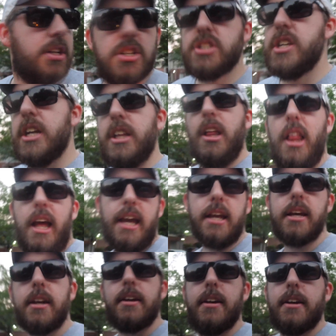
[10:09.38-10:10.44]
Shelley Lake. Shelley
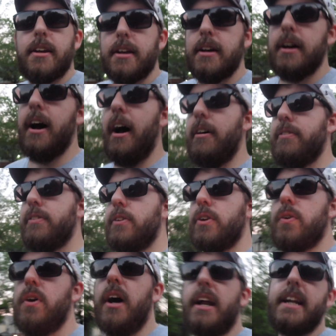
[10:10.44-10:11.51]
Lake. I flew
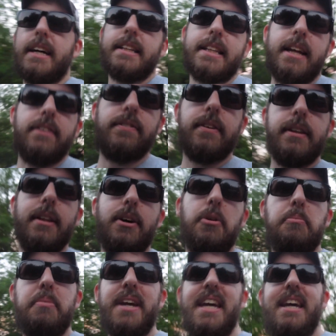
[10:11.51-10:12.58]
quad out there for a
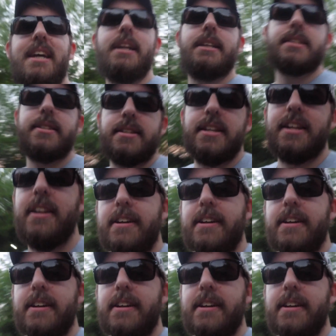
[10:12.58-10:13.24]
little bit.